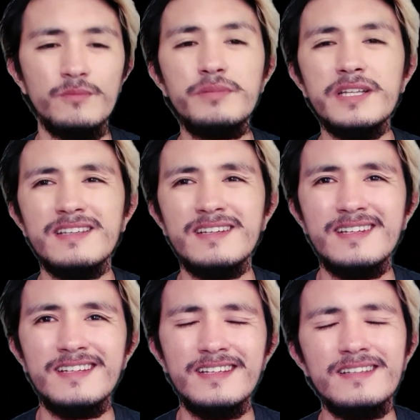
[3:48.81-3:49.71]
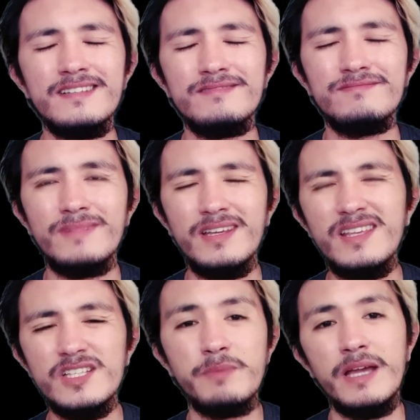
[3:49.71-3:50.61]
But I think
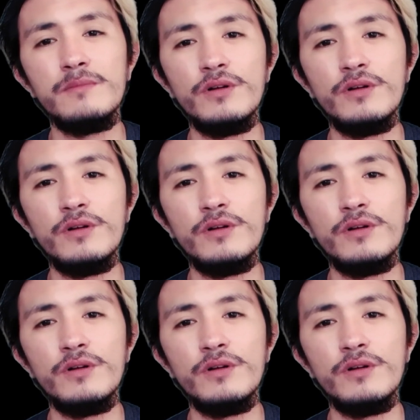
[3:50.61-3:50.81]
it's bearable